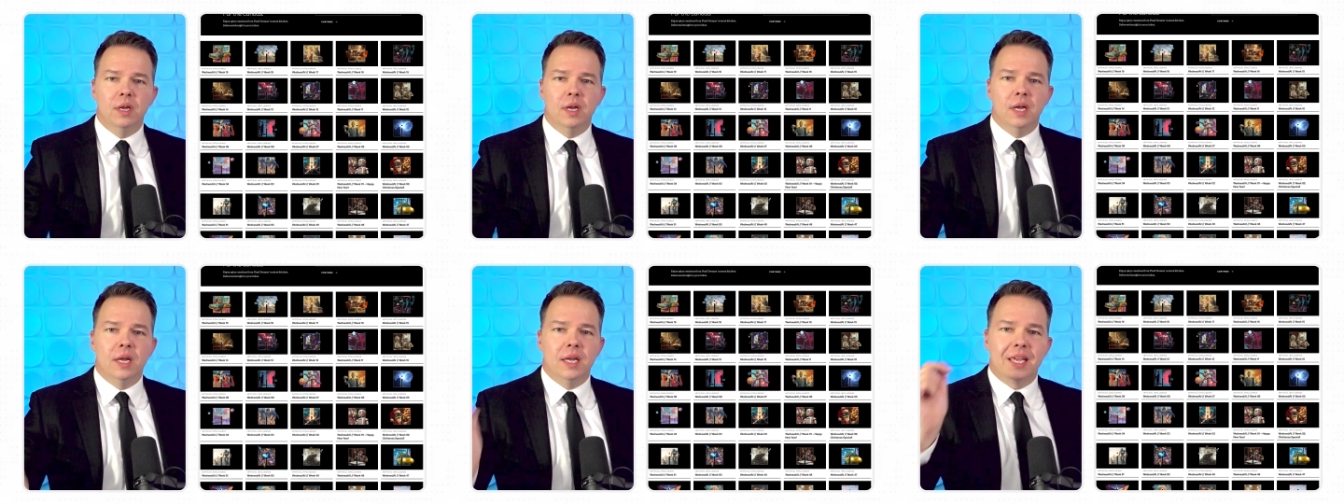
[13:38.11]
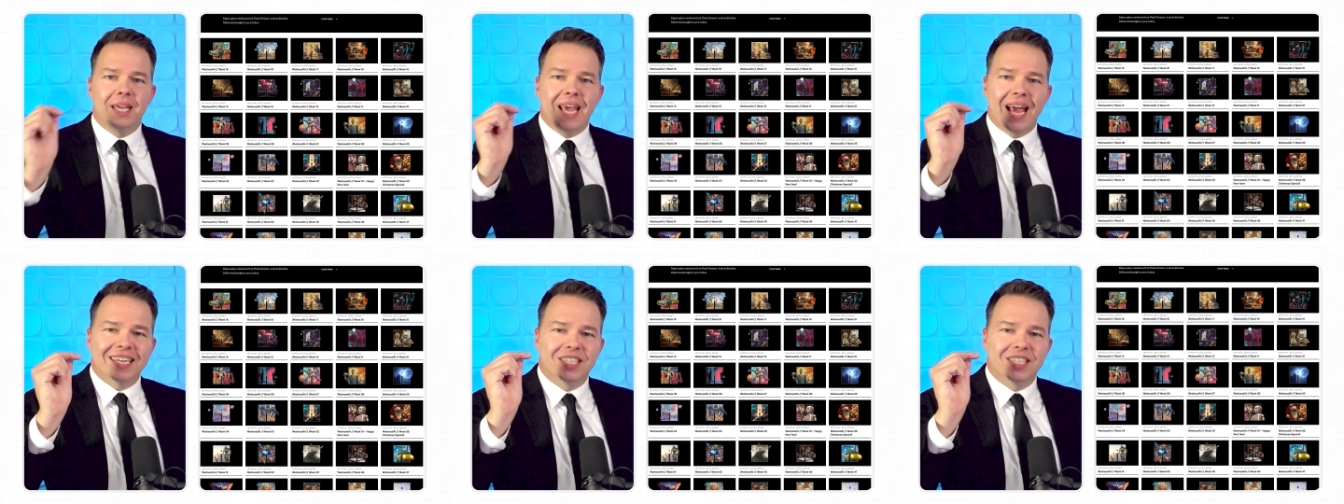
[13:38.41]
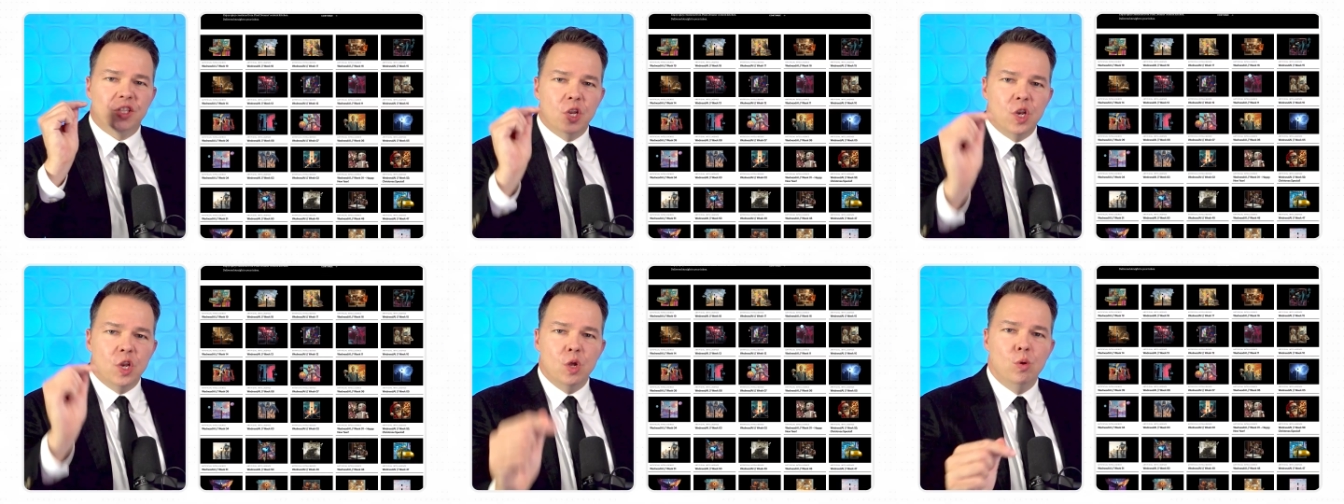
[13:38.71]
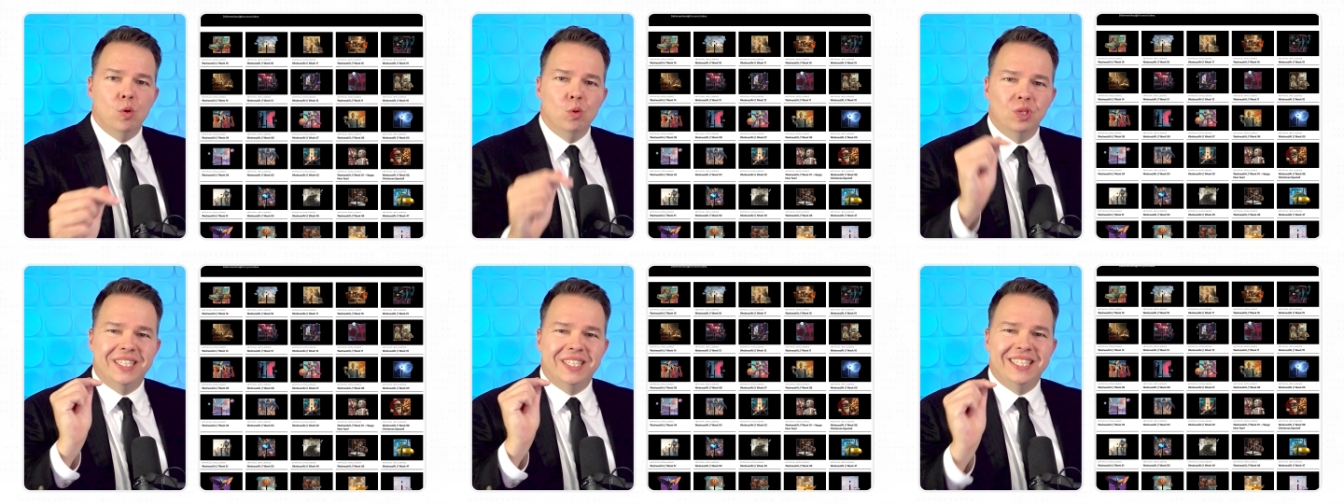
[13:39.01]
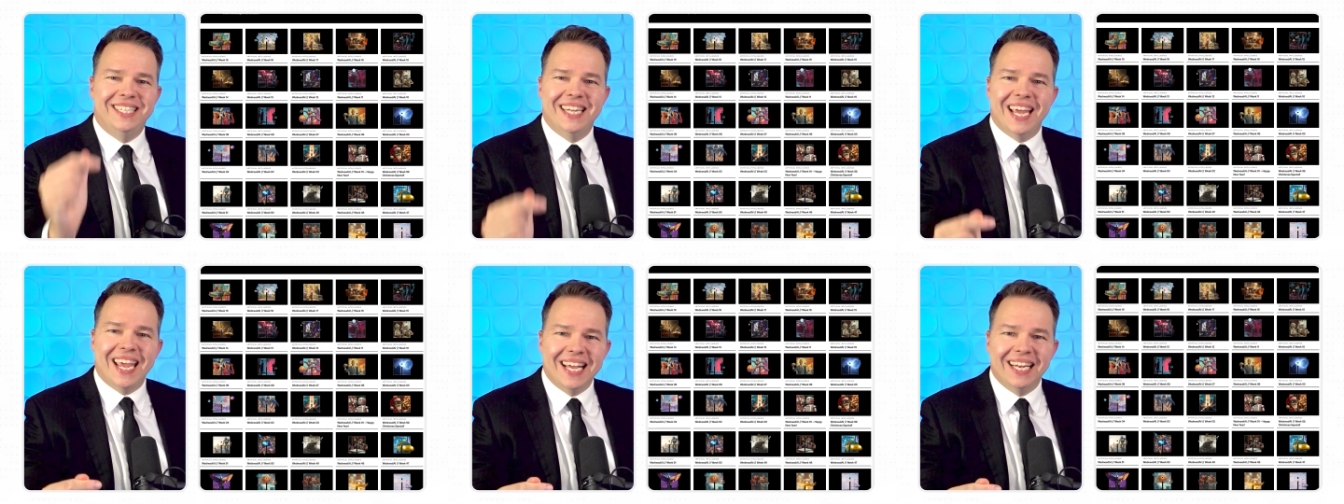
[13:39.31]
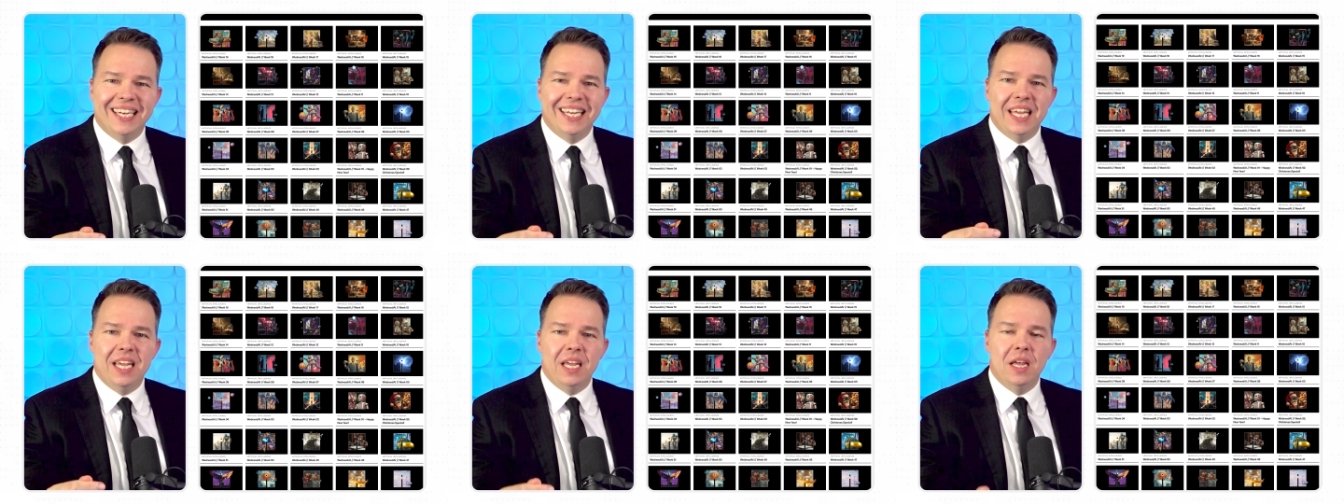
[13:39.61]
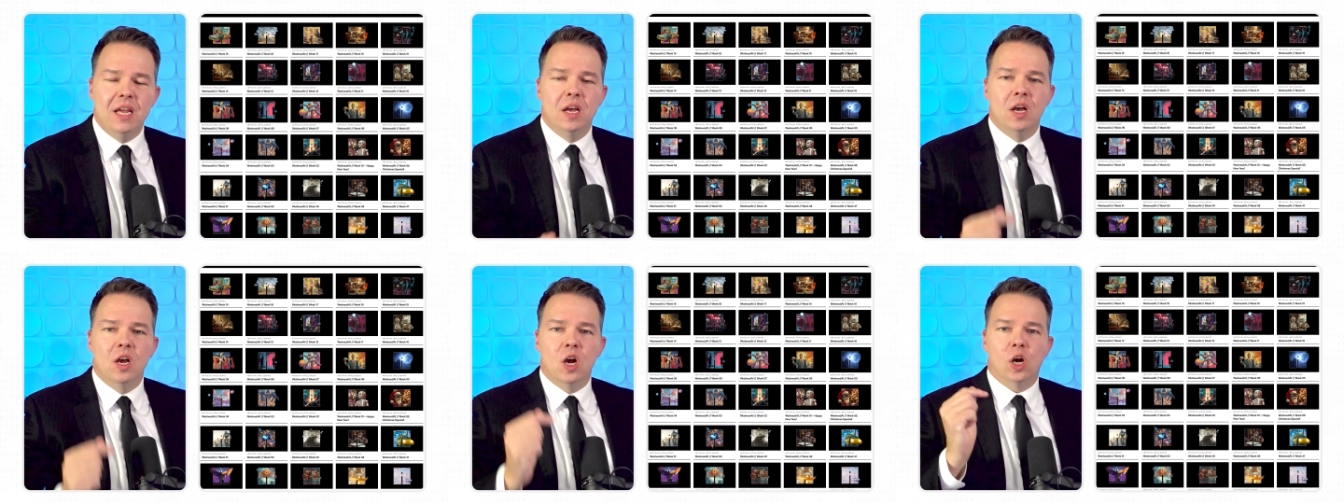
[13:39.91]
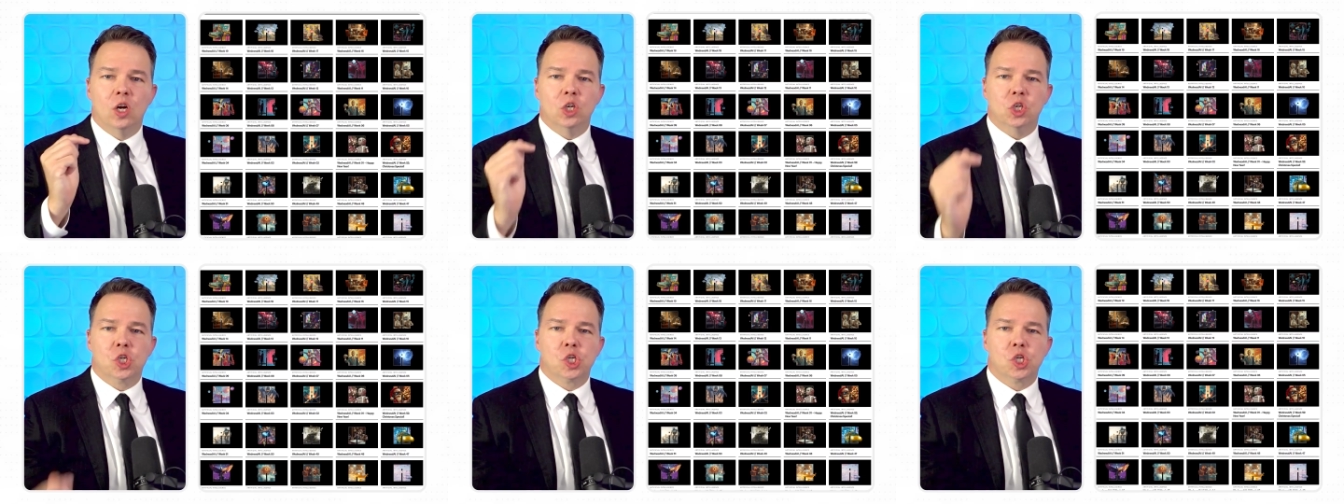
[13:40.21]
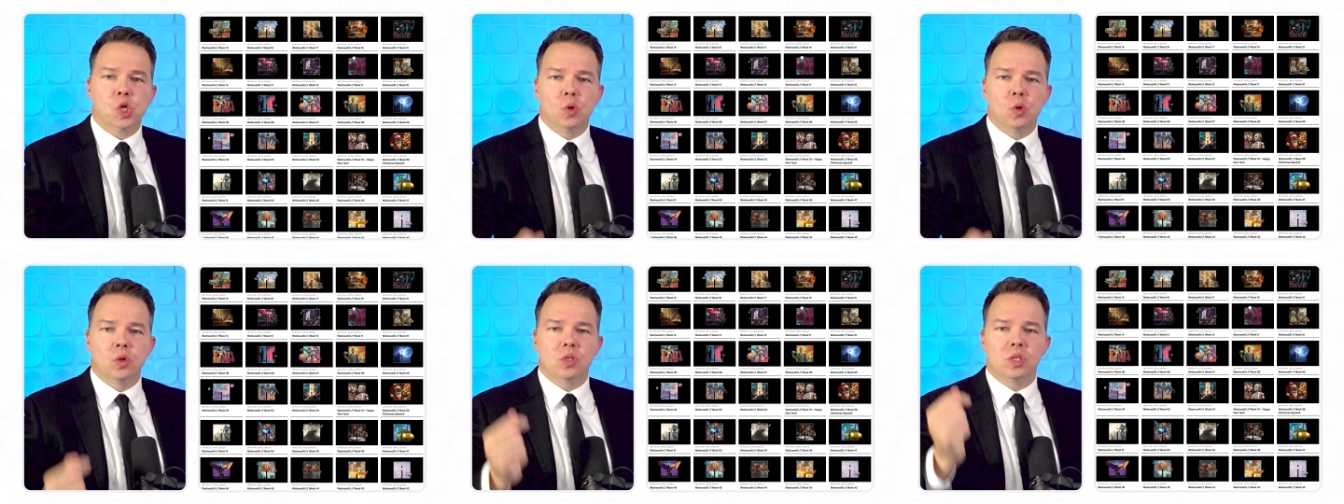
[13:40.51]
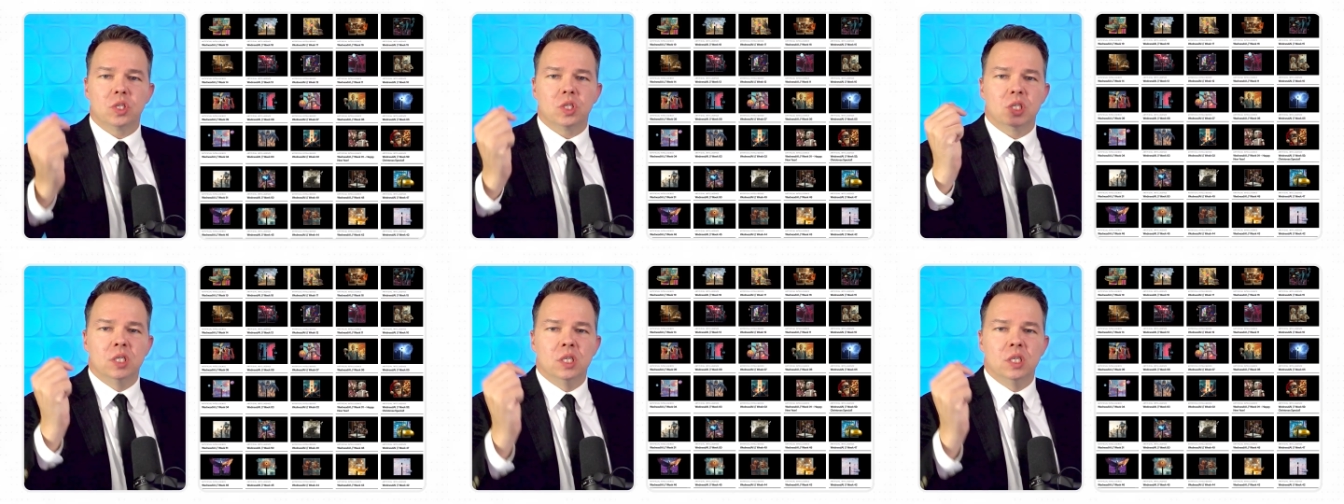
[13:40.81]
Catch the news daily on Shorts,